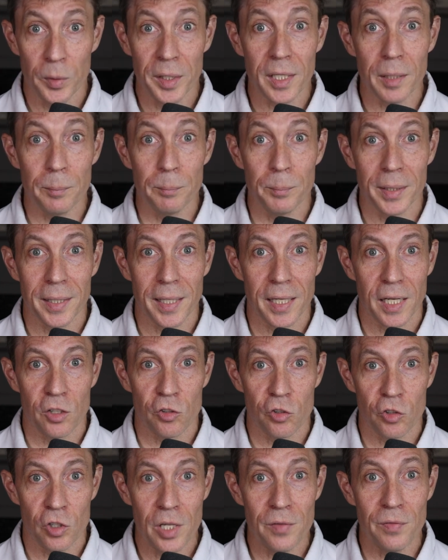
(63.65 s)
we can begin
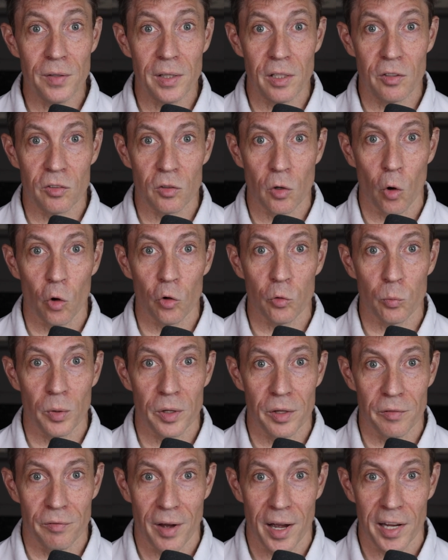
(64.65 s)
achieving these goals
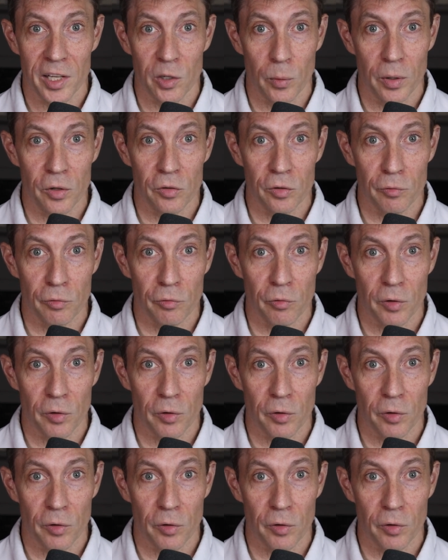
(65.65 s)
with evaluation